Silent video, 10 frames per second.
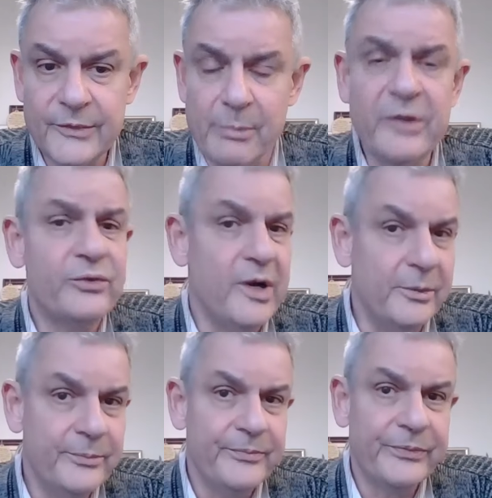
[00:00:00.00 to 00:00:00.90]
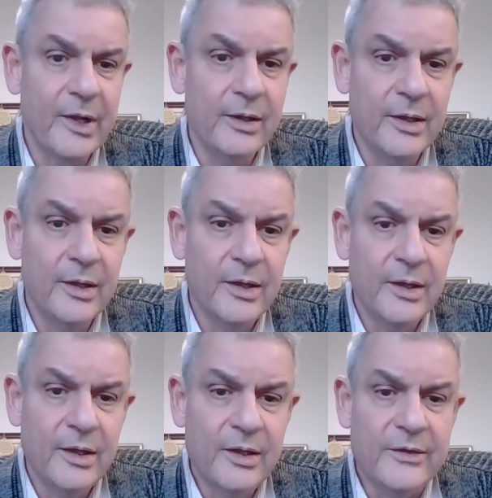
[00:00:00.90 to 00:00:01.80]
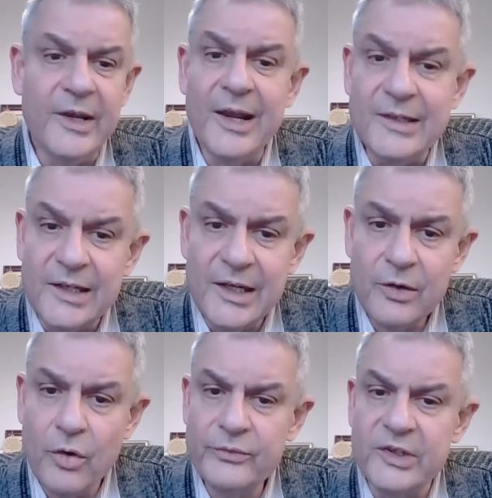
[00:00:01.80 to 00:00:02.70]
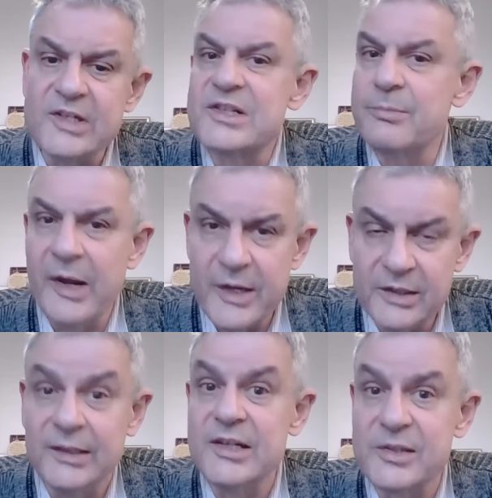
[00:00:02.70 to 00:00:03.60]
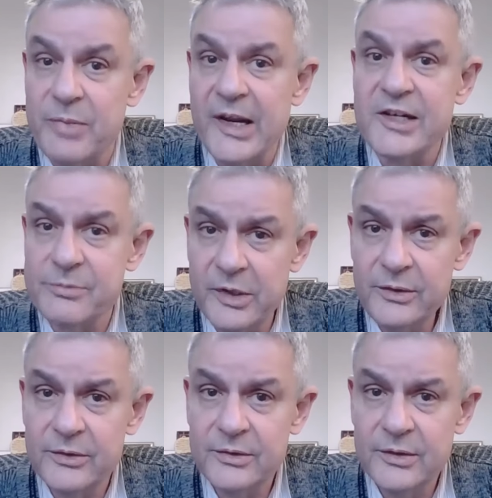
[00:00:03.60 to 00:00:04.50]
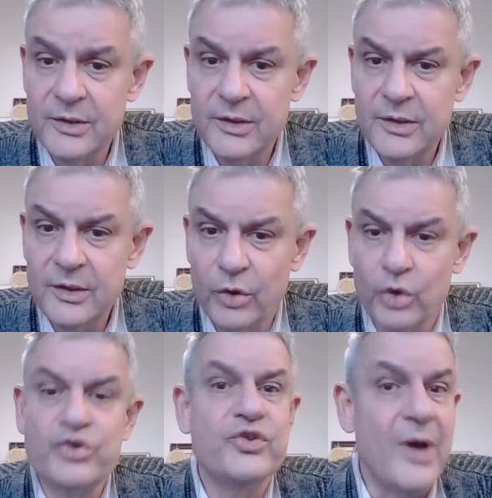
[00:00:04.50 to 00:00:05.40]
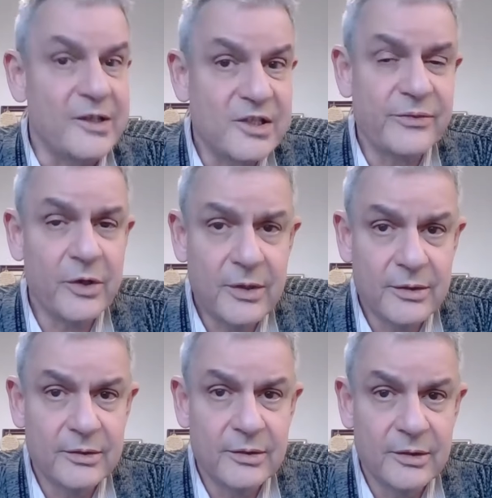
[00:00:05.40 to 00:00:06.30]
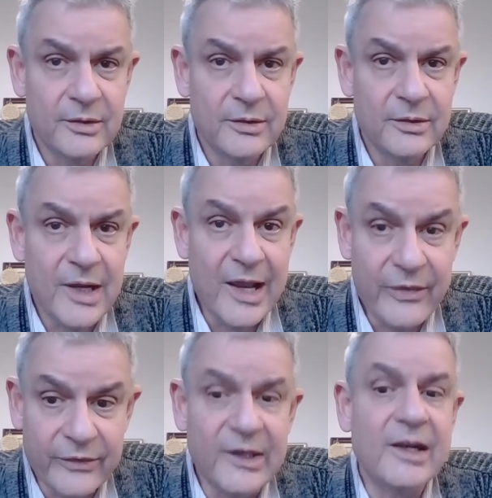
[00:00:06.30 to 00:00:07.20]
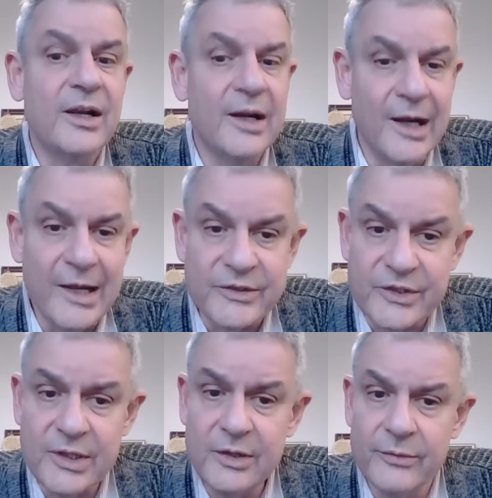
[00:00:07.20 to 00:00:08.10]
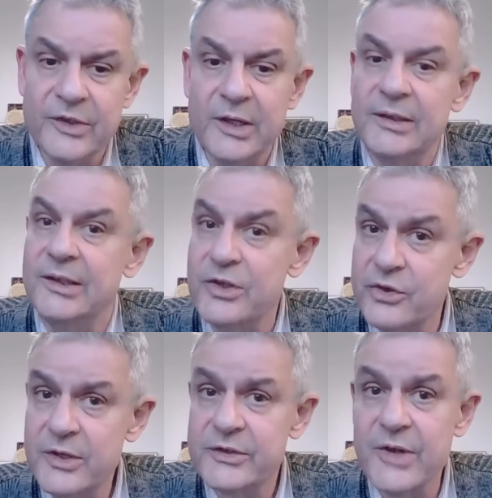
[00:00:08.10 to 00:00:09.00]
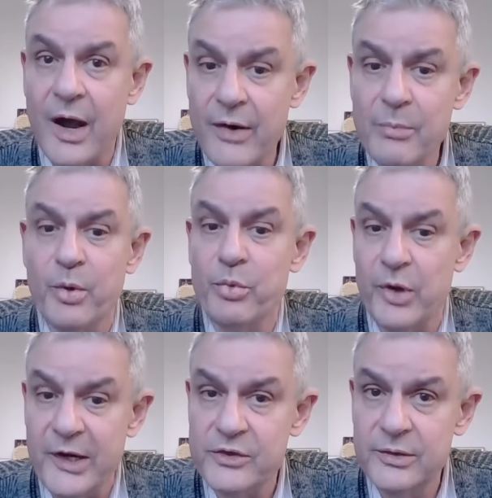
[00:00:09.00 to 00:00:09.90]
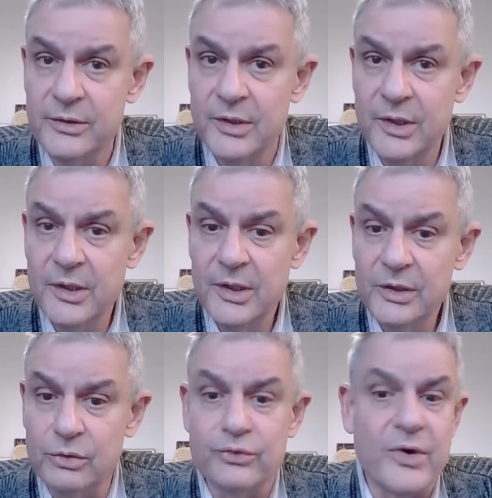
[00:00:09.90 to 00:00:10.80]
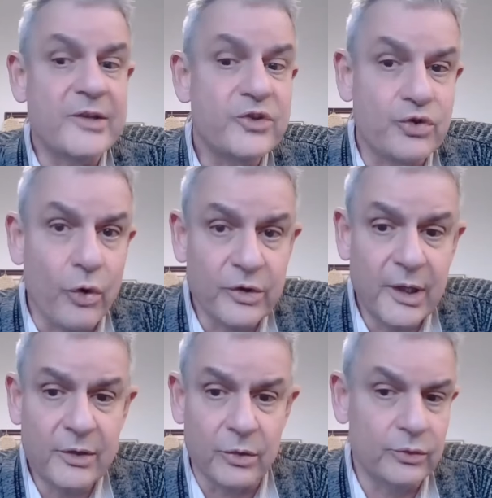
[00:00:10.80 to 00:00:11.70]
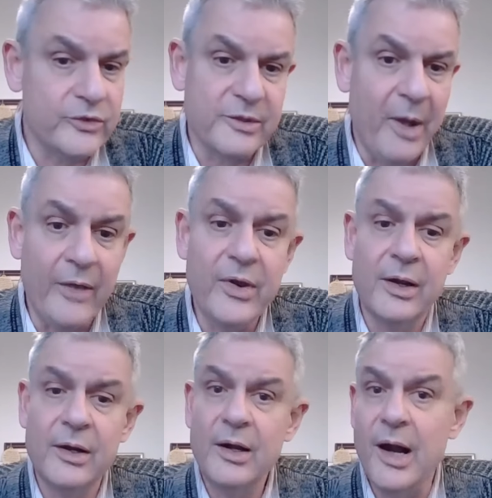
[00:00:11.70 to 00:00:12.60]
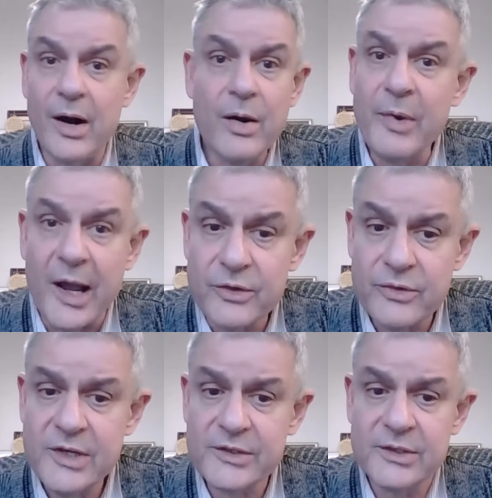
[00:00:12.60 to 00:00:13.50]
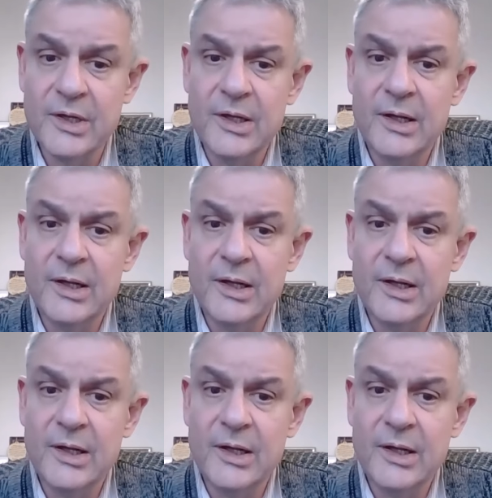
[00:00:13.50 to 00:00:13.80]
Number three, the idea of display, displacement or transfer, ethnic cleansing of the indigenous Arab population to Transjordan or to some other Arab countries,